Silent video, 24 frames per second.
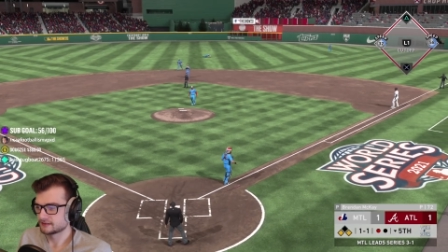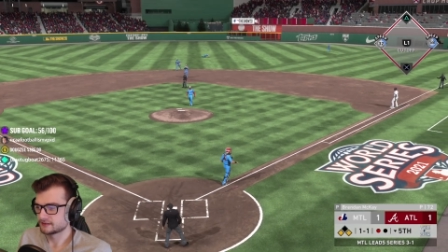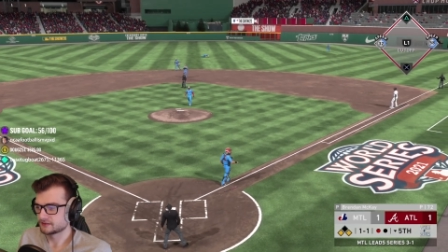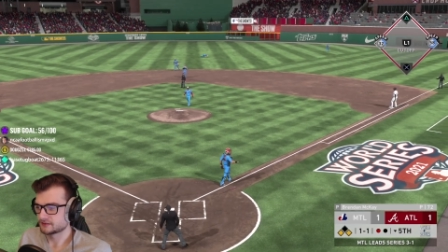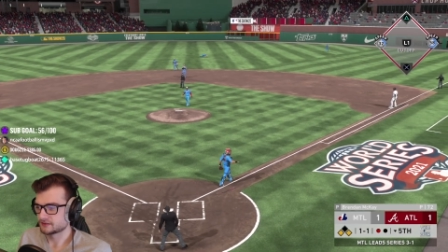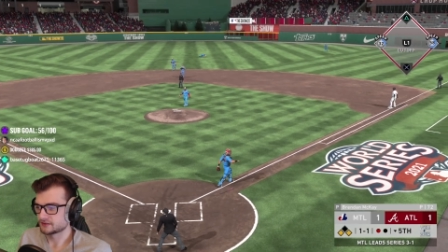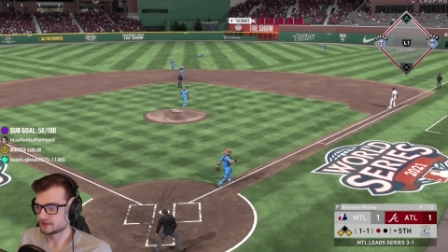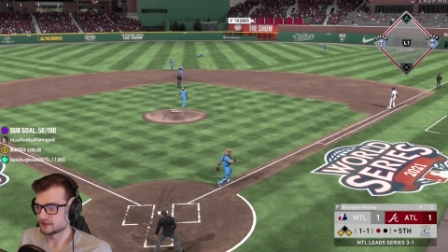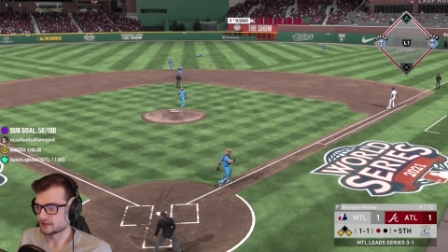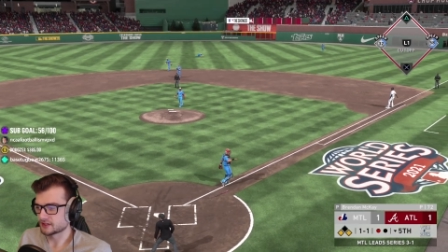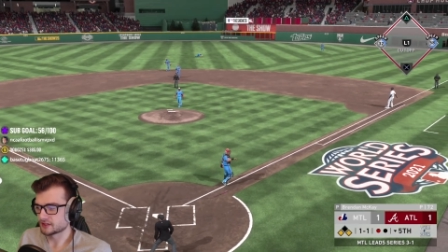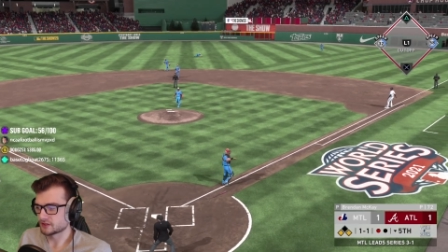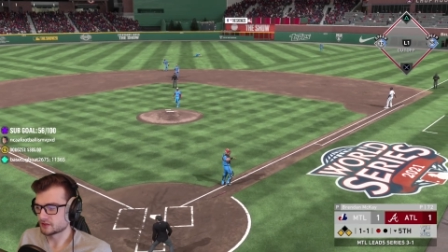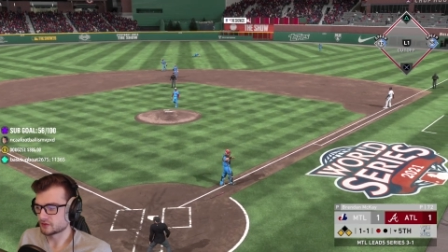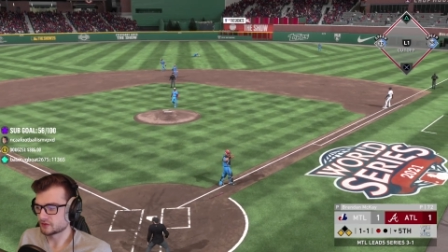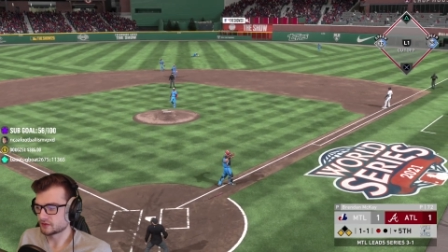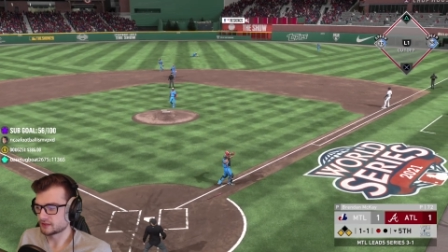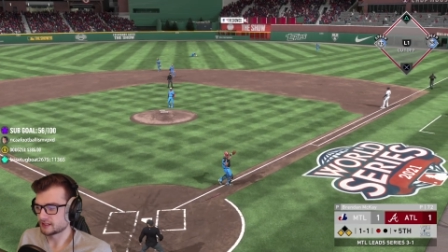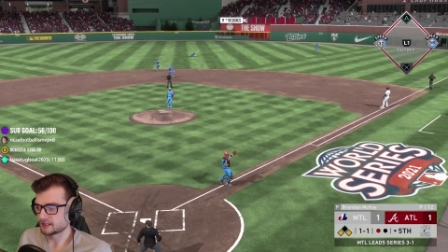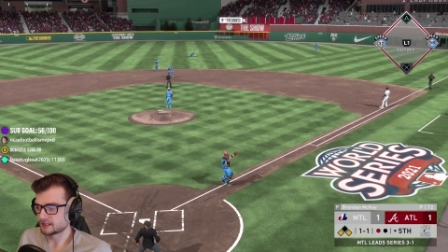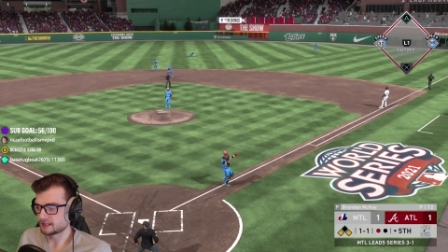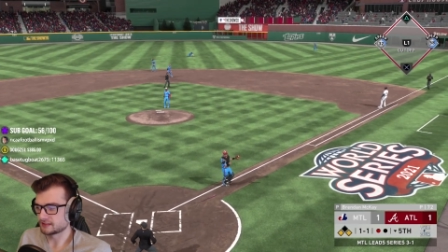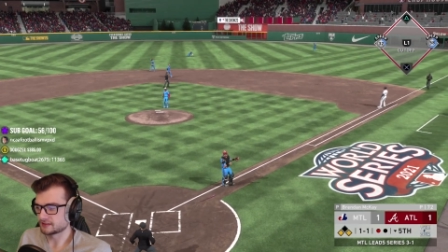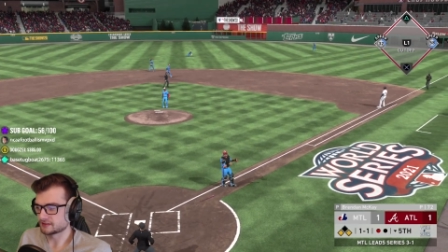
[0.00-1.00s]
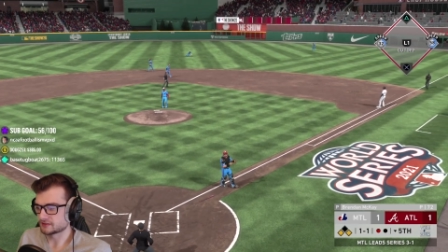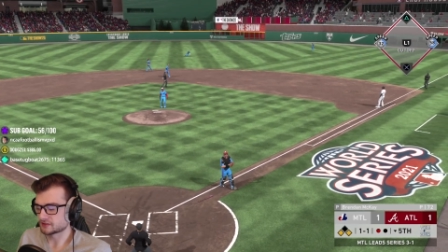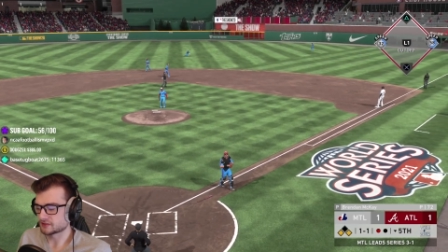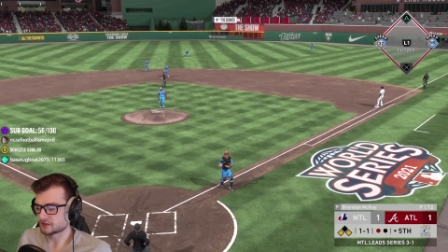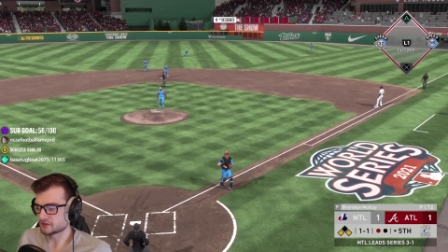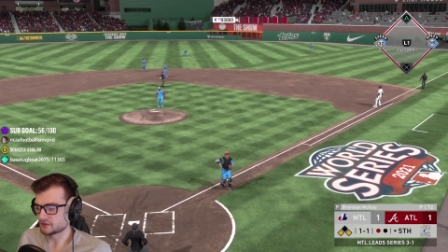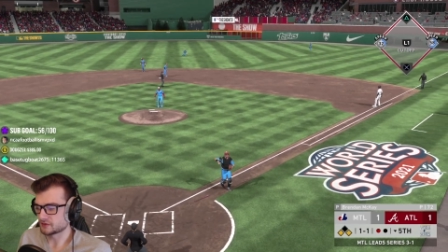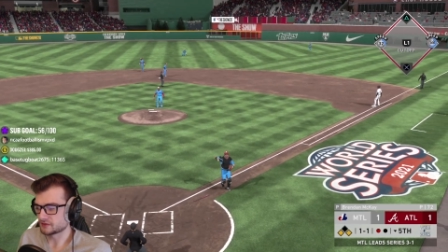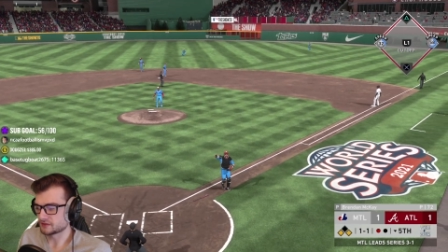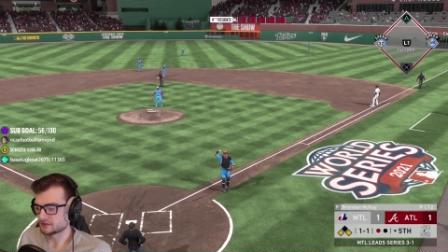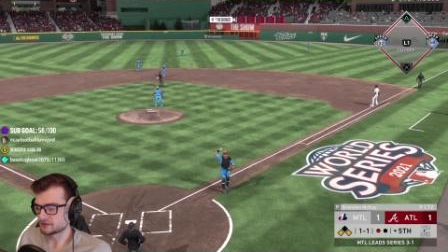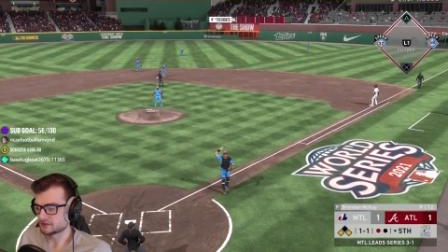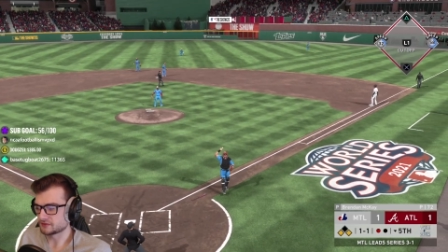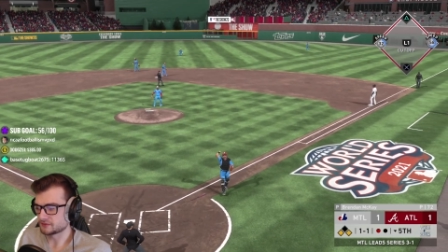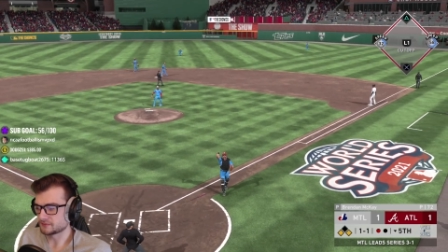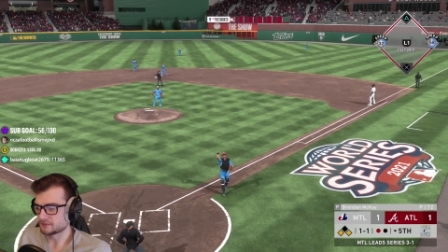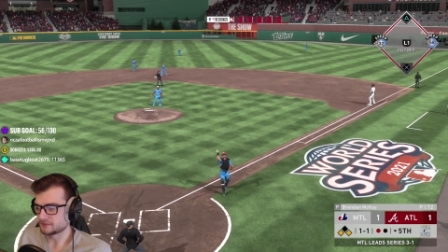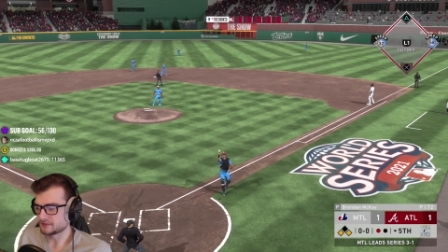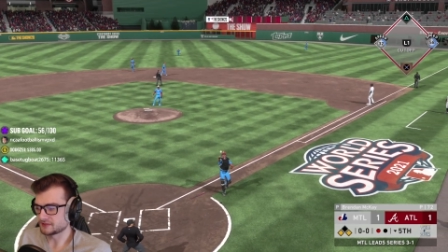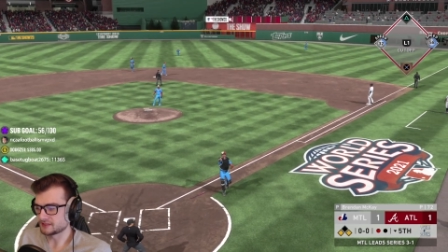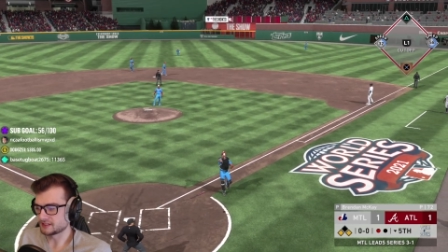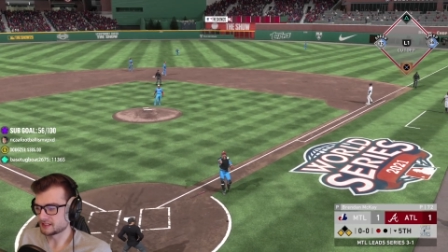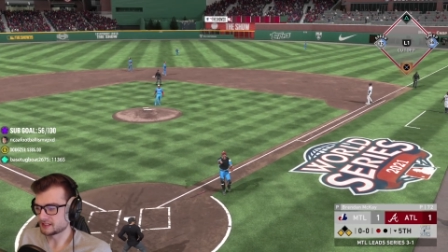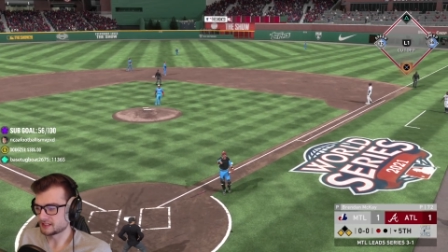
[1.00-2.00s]
So it is going to
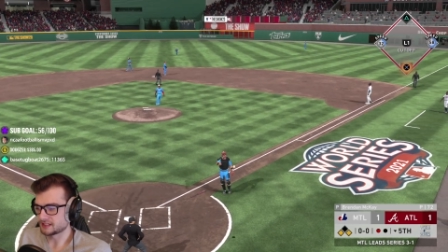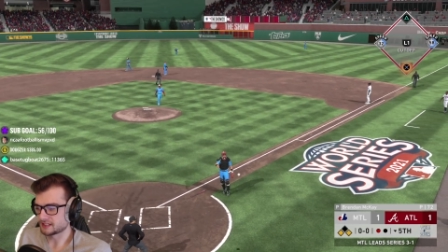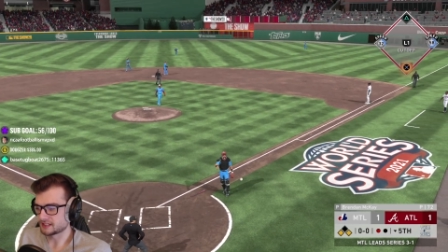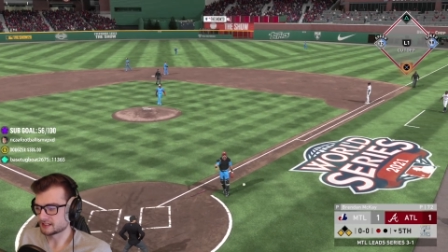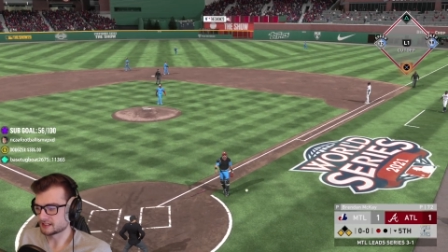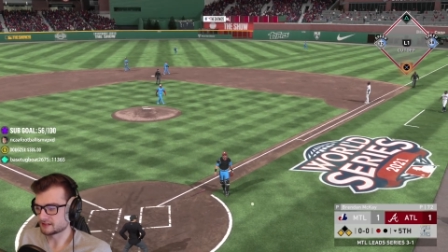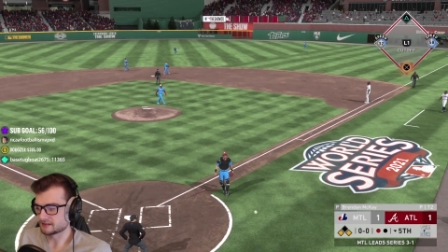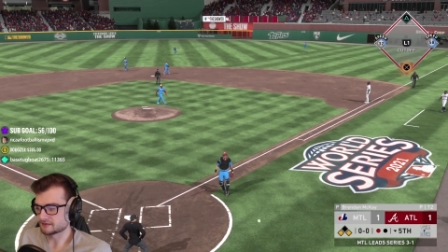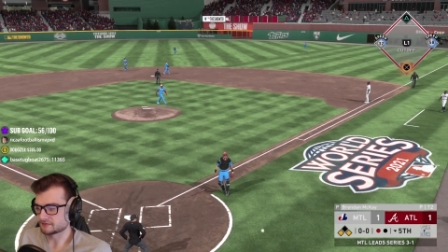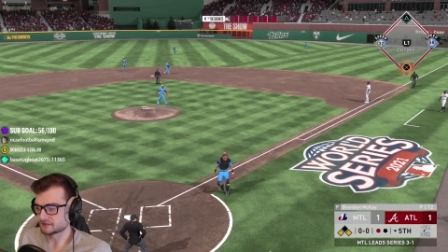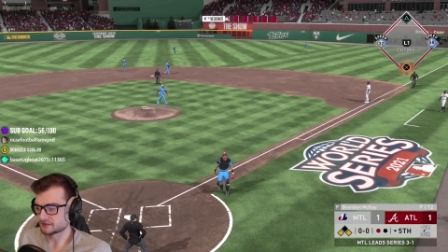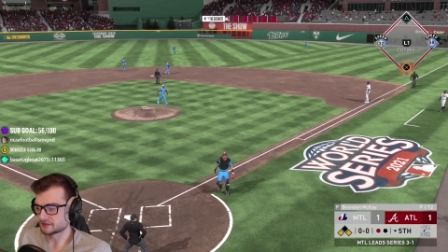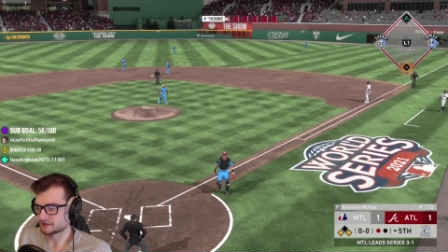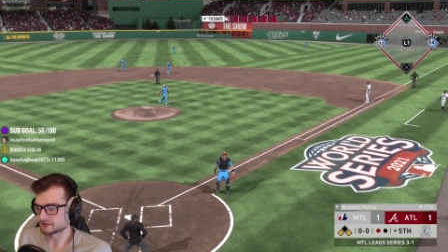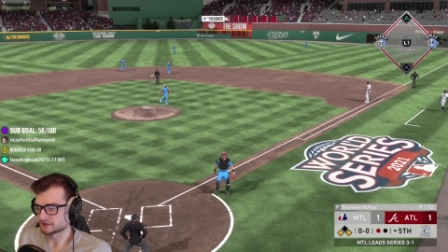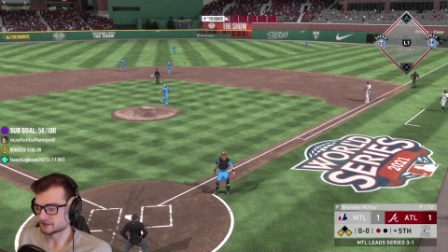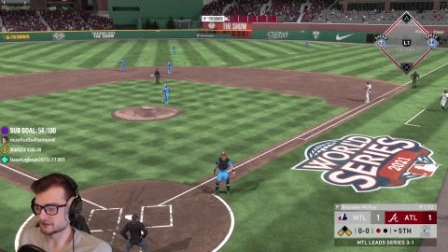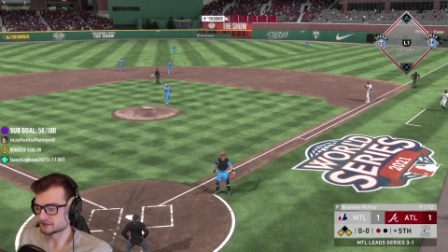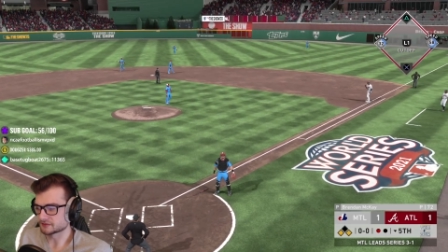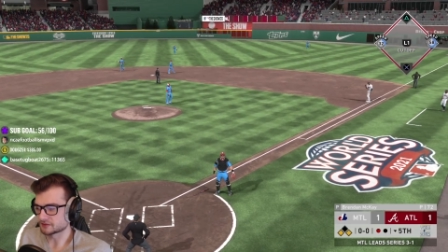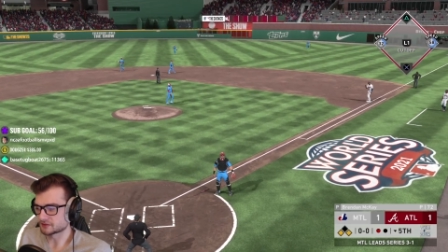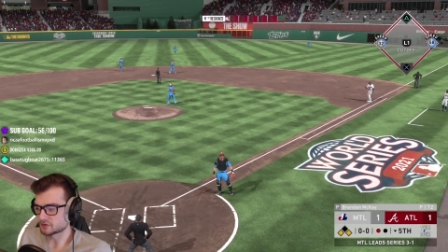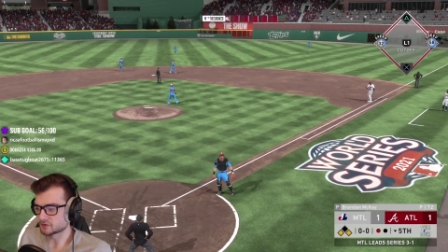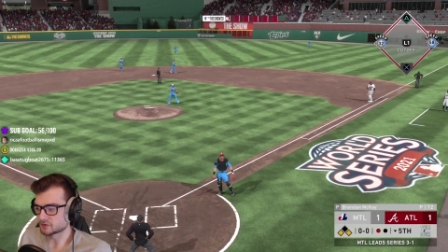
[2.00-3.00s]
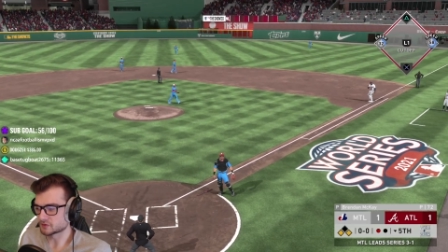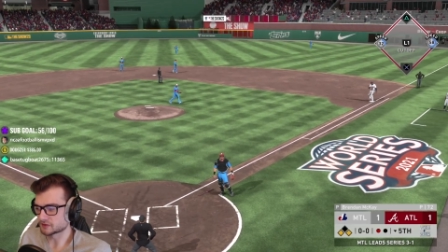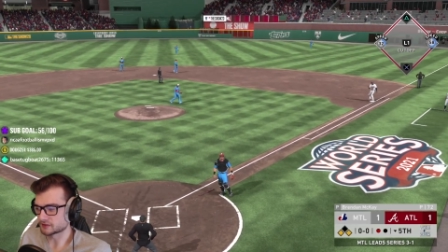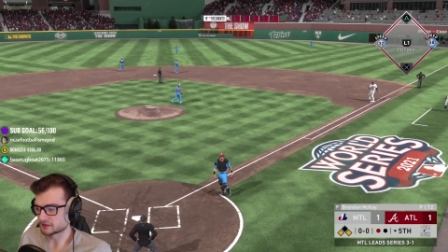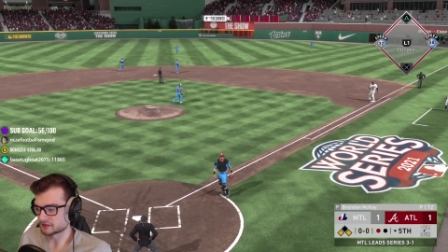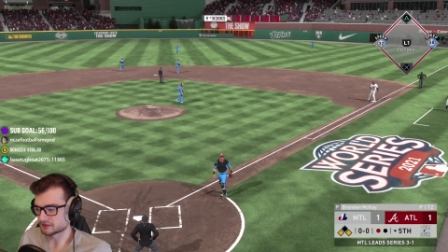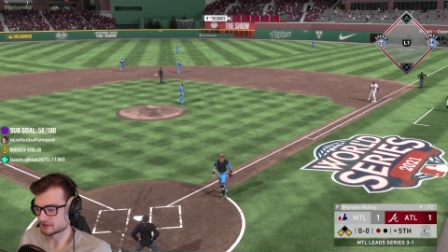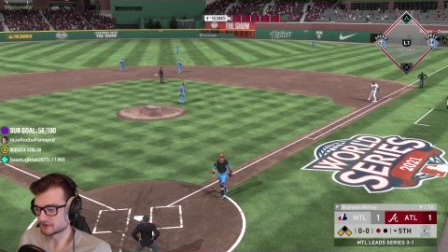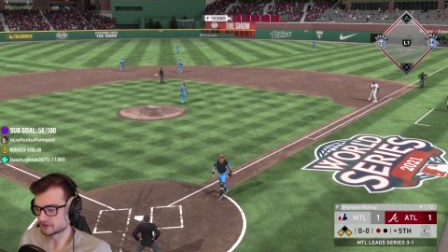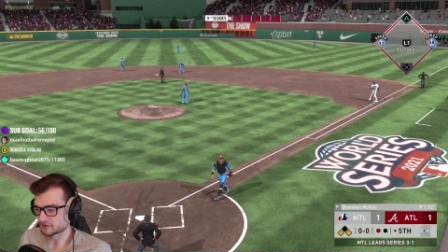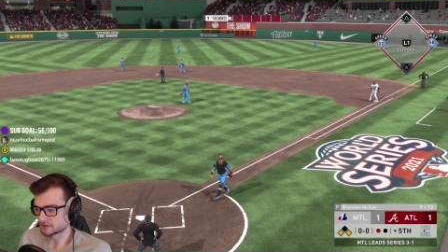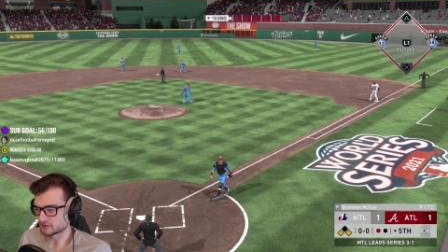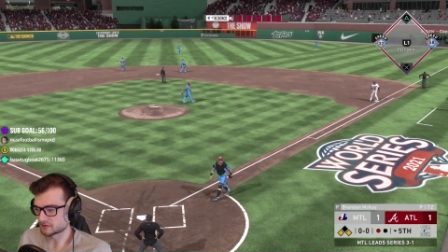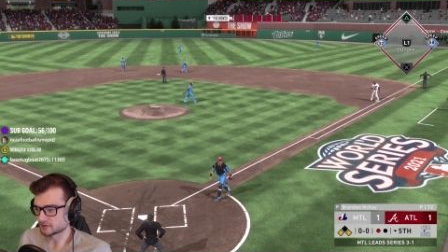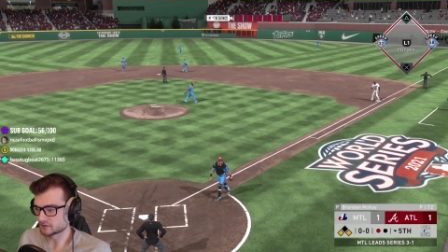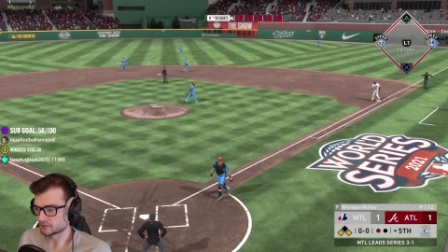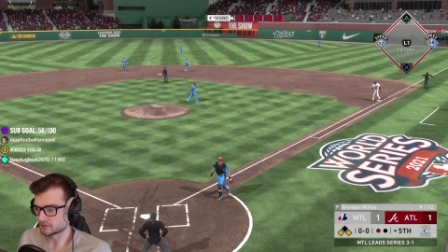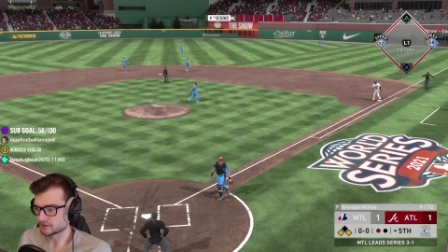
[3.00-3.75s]
be runners on the corners with one